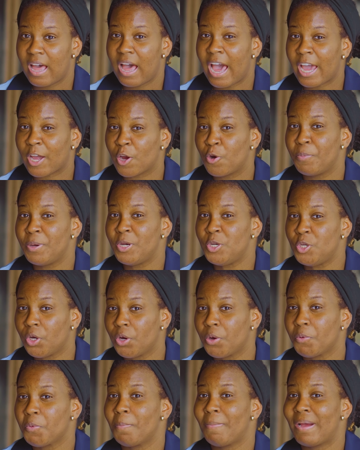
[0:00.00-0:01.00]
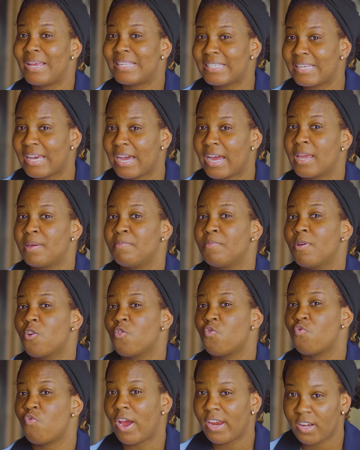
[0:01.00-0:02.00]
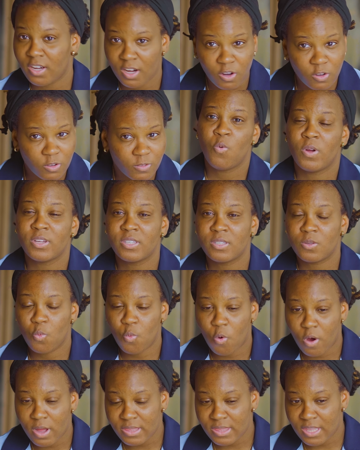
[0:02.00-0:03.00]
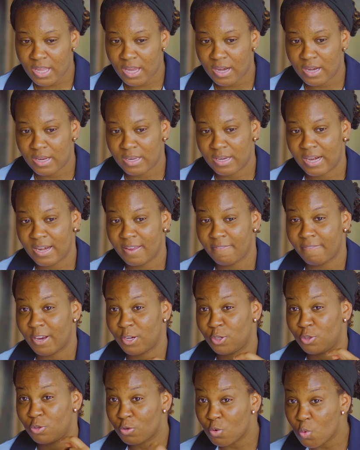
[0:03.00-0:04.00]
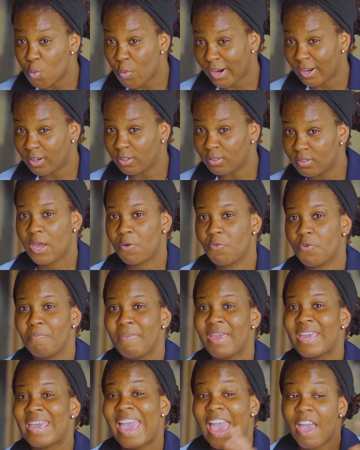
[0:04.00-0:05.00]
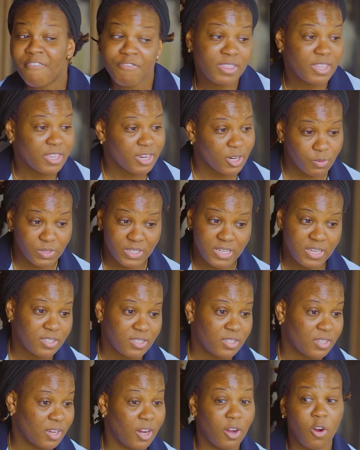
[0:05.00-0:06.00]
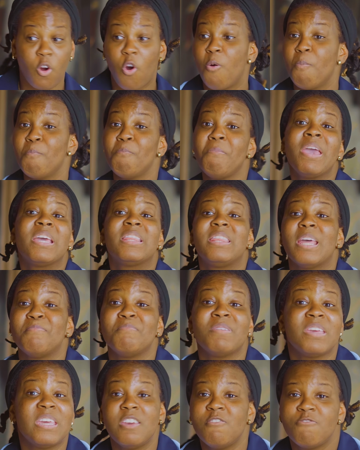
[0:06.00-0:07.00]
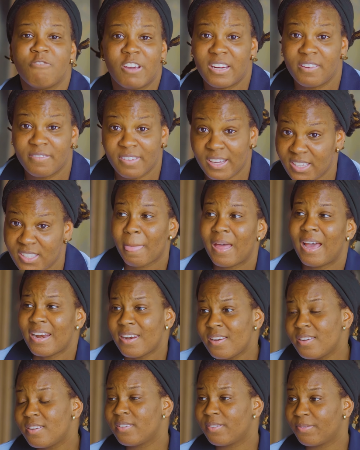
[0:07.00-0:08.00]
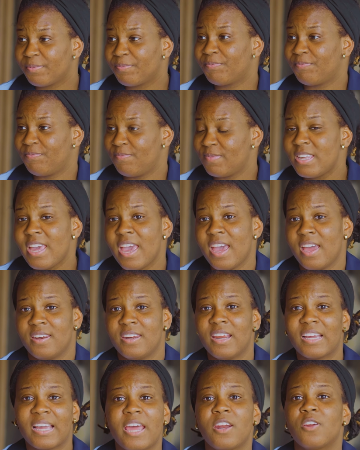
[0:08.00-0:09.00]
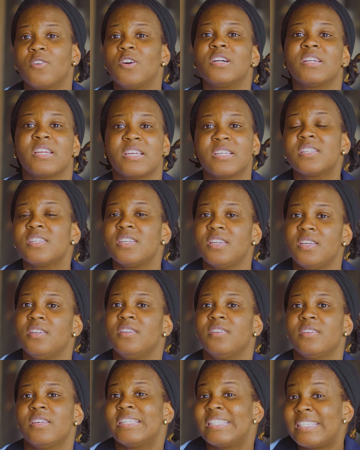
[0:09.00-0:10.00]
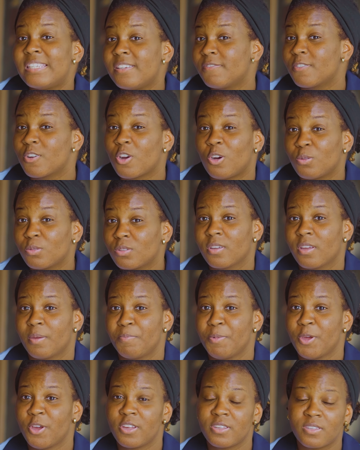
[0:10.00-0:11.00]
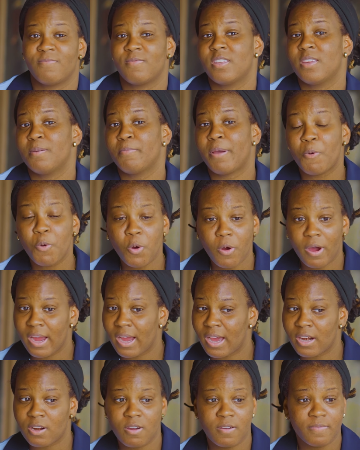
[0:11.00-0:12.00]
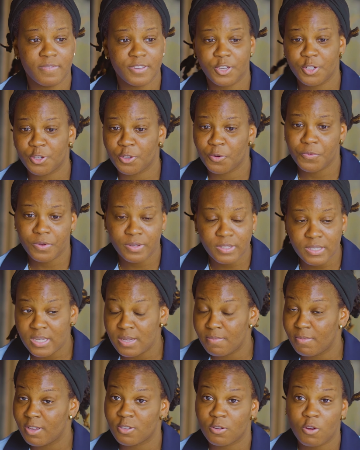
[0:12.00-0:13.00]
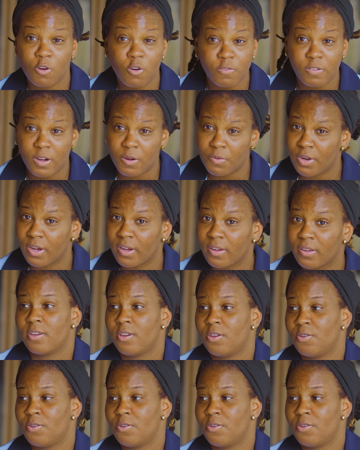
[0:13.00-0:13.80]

I could be doing with my time right now? What's the one thing that if I do well, it will make everything else easier or make them irrelevant? And yeah, that kind of honesty is difficult because it might require a hard conversation with your teammate or co-founder.